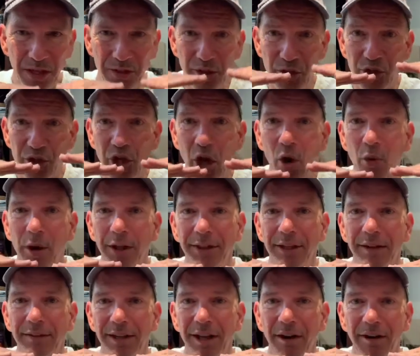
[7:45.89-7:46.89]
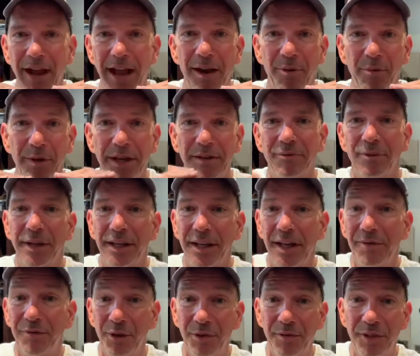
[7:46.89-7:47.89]
show what hey, we
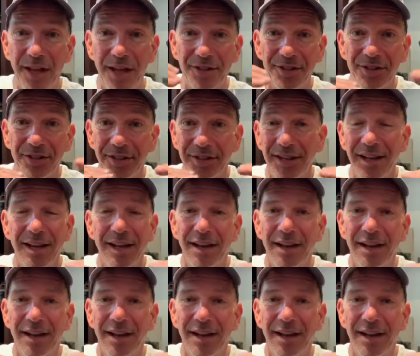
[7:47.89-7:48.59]
give you this, and